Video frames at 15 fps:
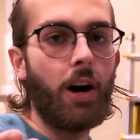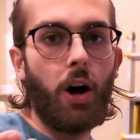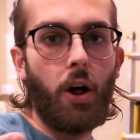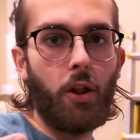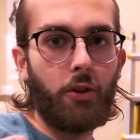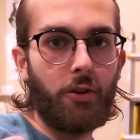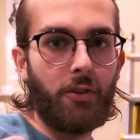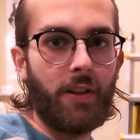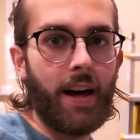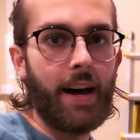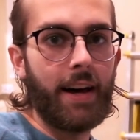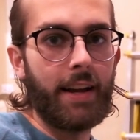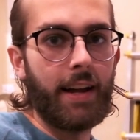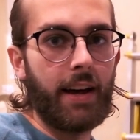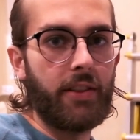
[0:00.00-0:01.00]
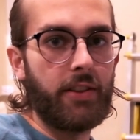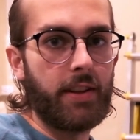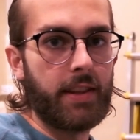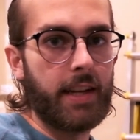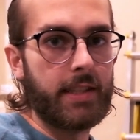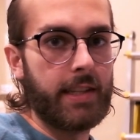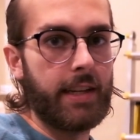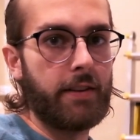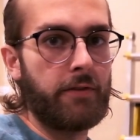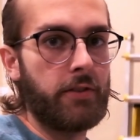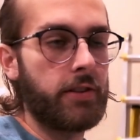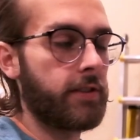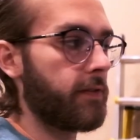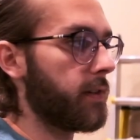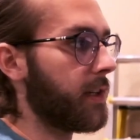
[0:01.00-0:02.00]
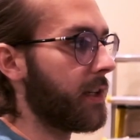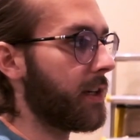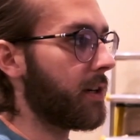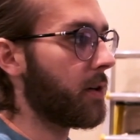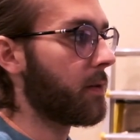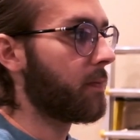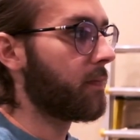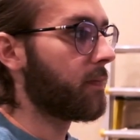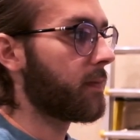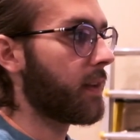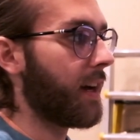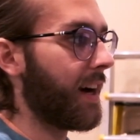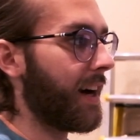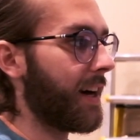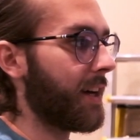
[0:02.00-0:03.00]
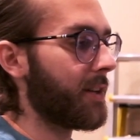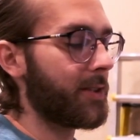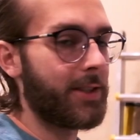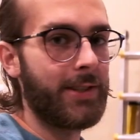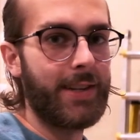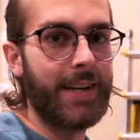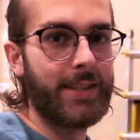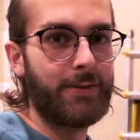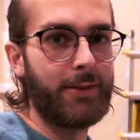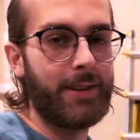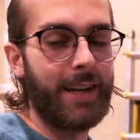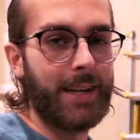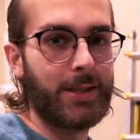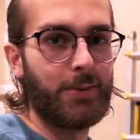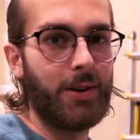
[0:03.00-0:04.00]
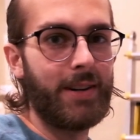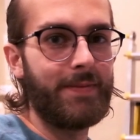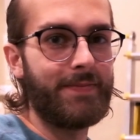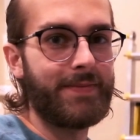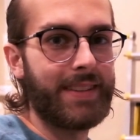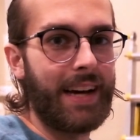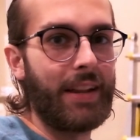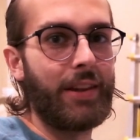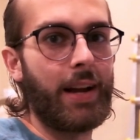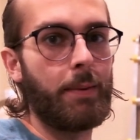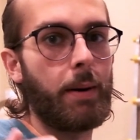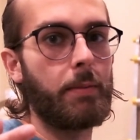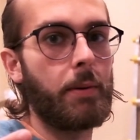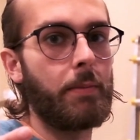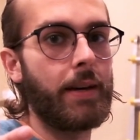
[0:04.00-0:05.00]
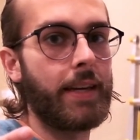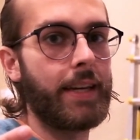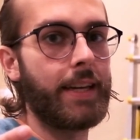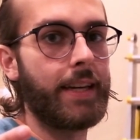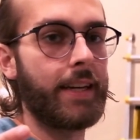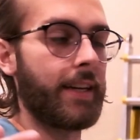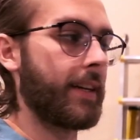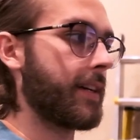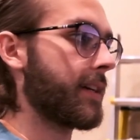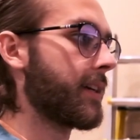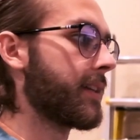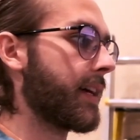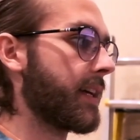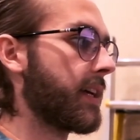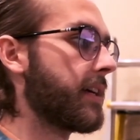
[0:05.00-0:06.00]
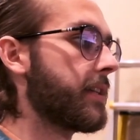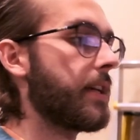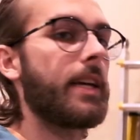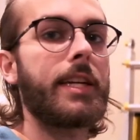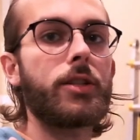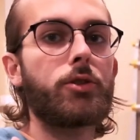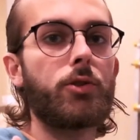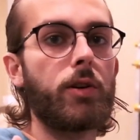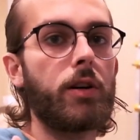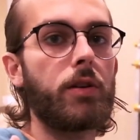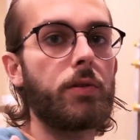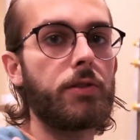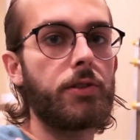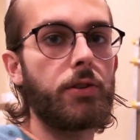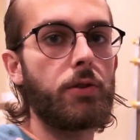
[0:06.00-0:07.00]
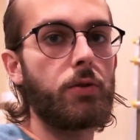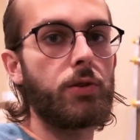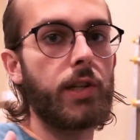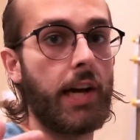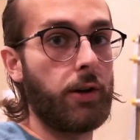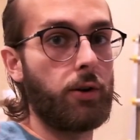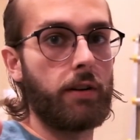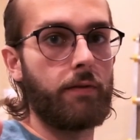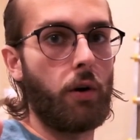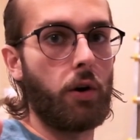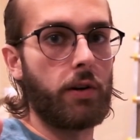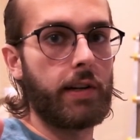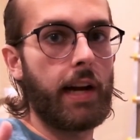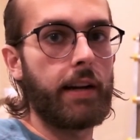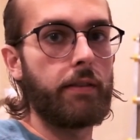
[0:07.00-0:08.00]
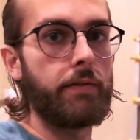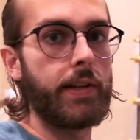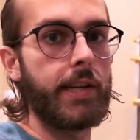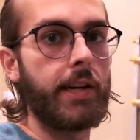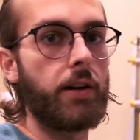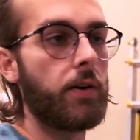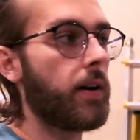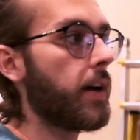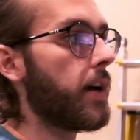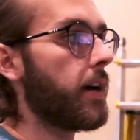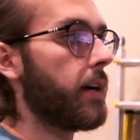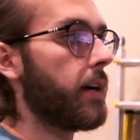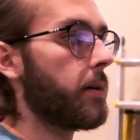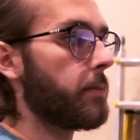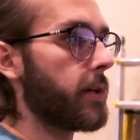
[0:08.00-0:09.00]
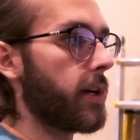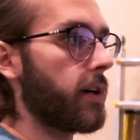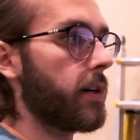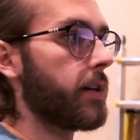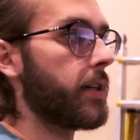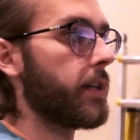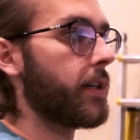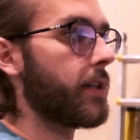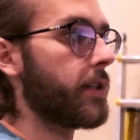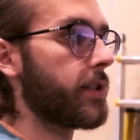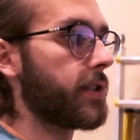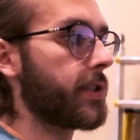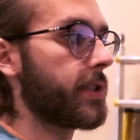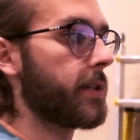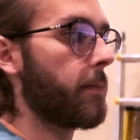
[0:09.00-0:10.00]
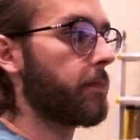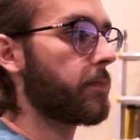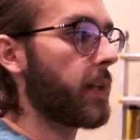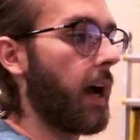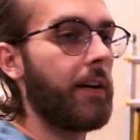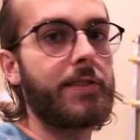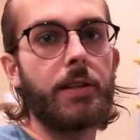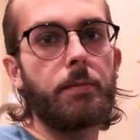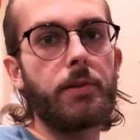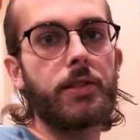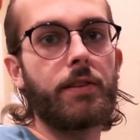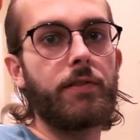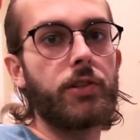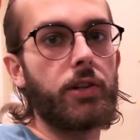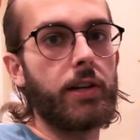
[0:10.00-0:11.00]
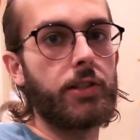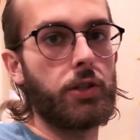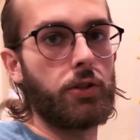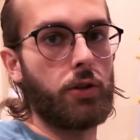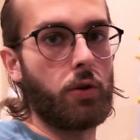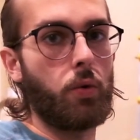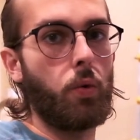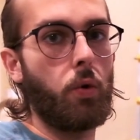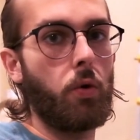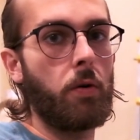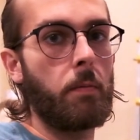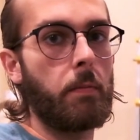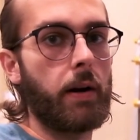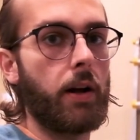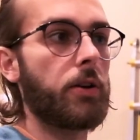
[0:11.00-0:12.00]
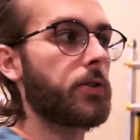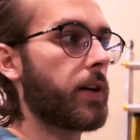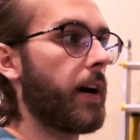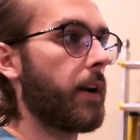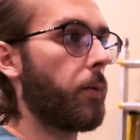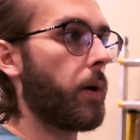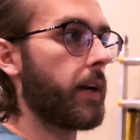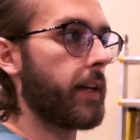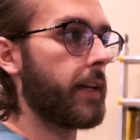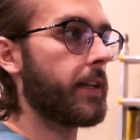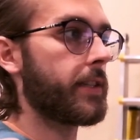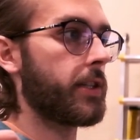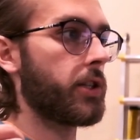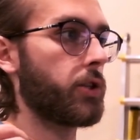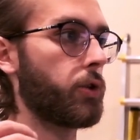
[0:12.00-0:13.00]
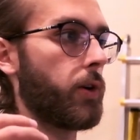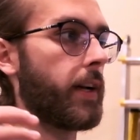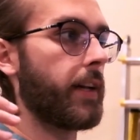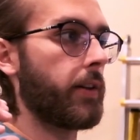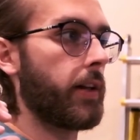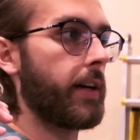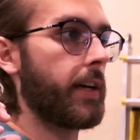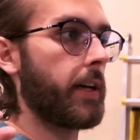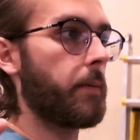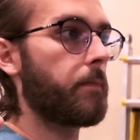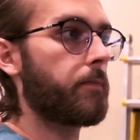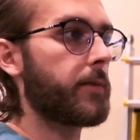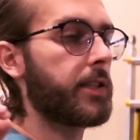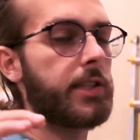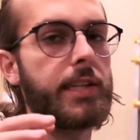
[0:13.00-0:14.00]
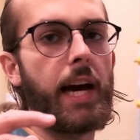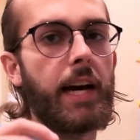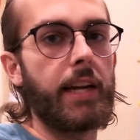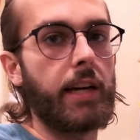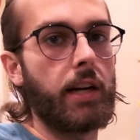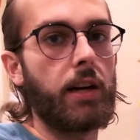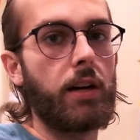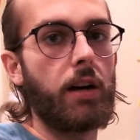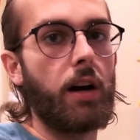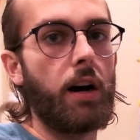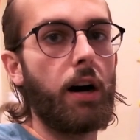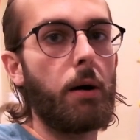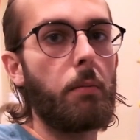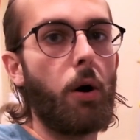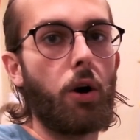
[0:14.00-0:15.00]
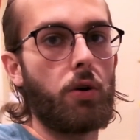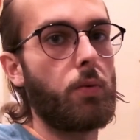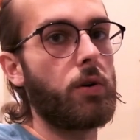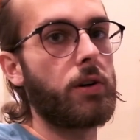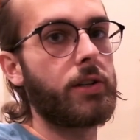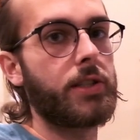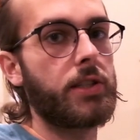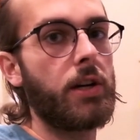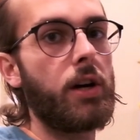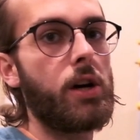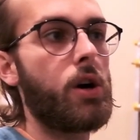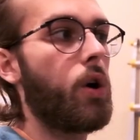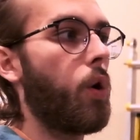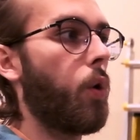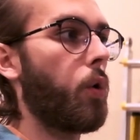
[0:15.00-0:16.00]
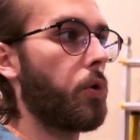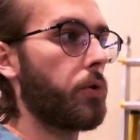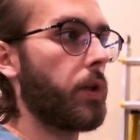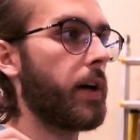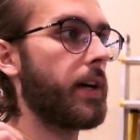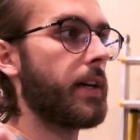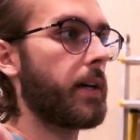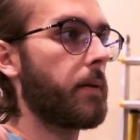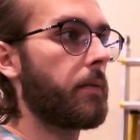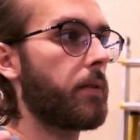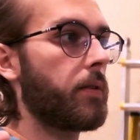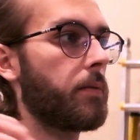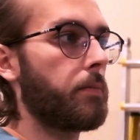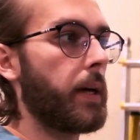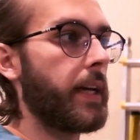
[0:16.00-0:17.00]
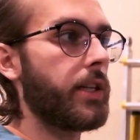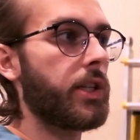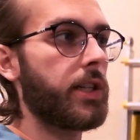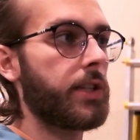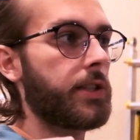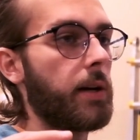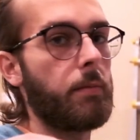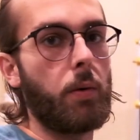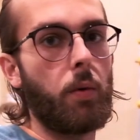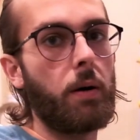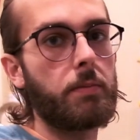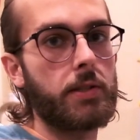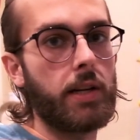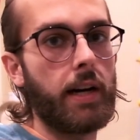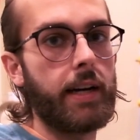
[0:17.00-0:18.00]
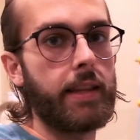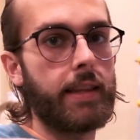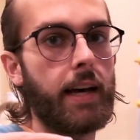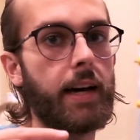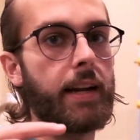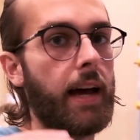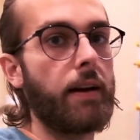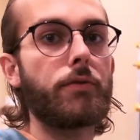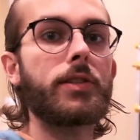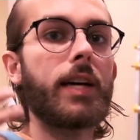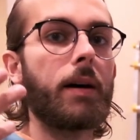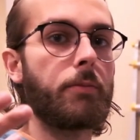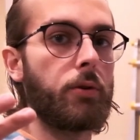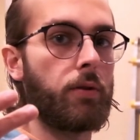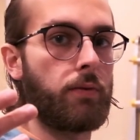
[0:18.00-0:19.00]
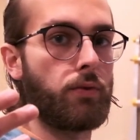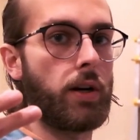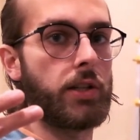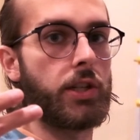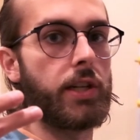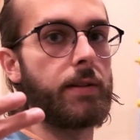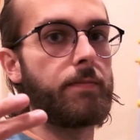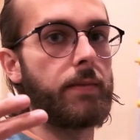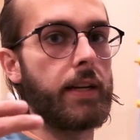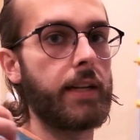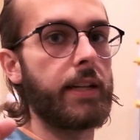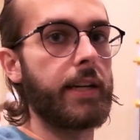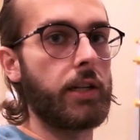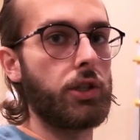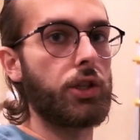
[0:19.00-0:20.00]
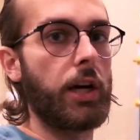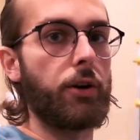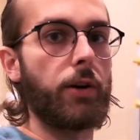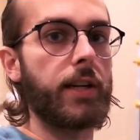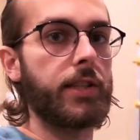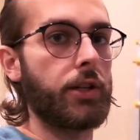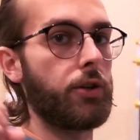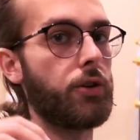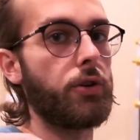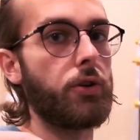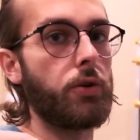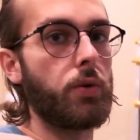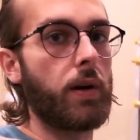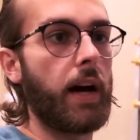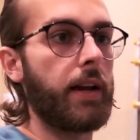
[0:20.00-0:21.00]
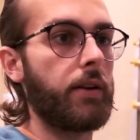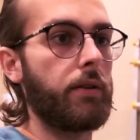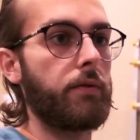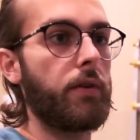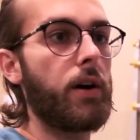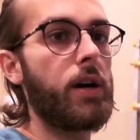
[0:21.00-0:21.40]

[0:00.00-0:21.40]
Other than that, I think that's it for this video. I'll see you guys for the next one. I think I might be making like an intro to generative art kind of video because obviously music visualizers are cool, but I also kind of want to get into just creating like static um, artworks or like pages on my website that every time you refresh it, it like generates a new kind of